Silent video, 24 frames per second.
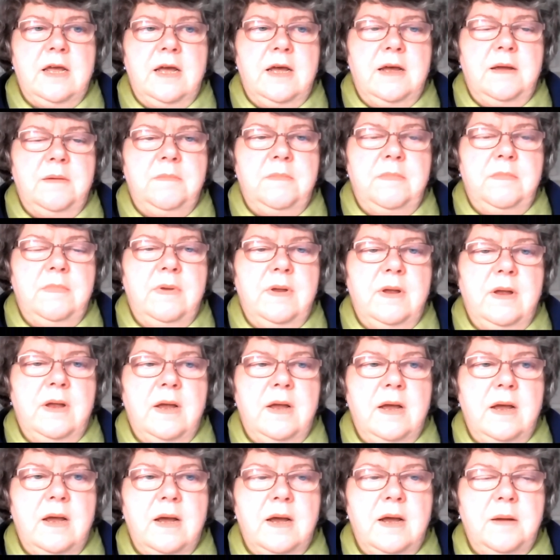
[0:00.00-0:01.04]
Um,
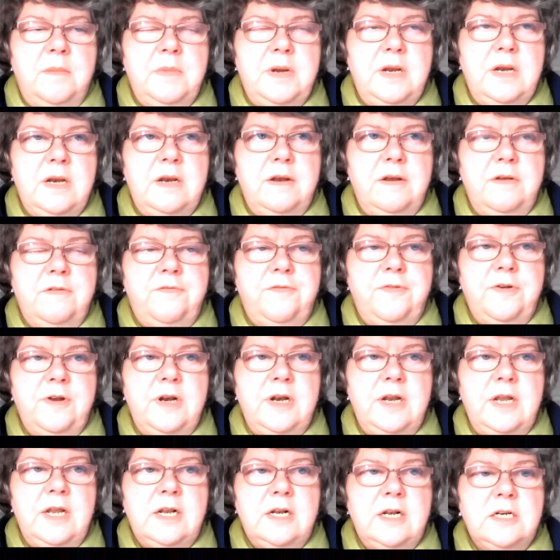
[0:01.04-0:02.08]
I mean, for
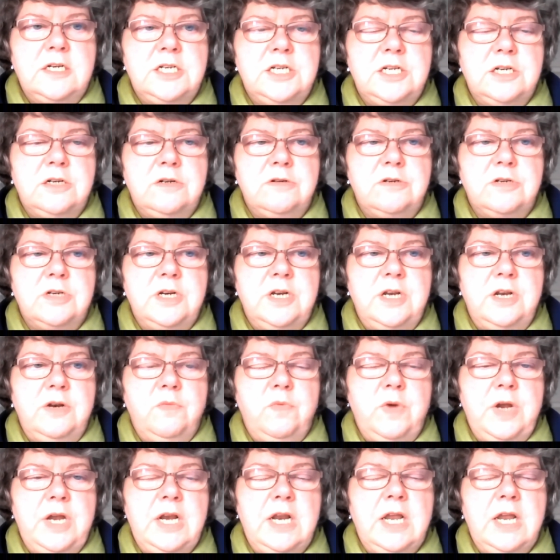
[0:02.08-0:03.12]
little children
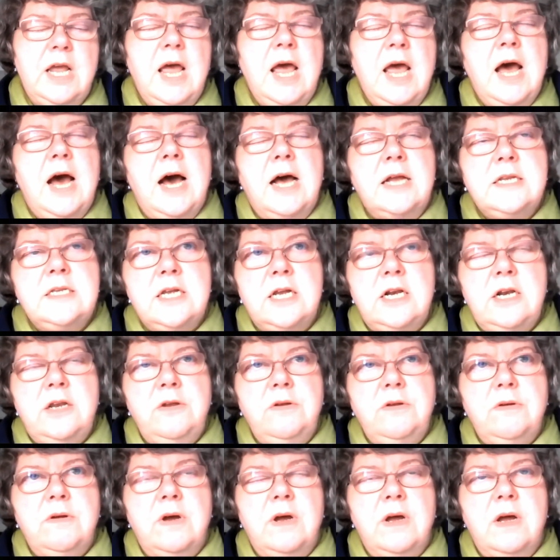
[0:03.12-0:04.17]
in weaning, I tell
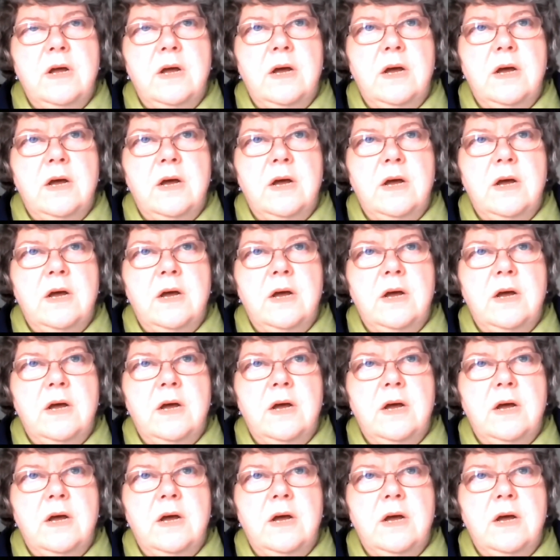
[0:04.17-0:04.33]
you,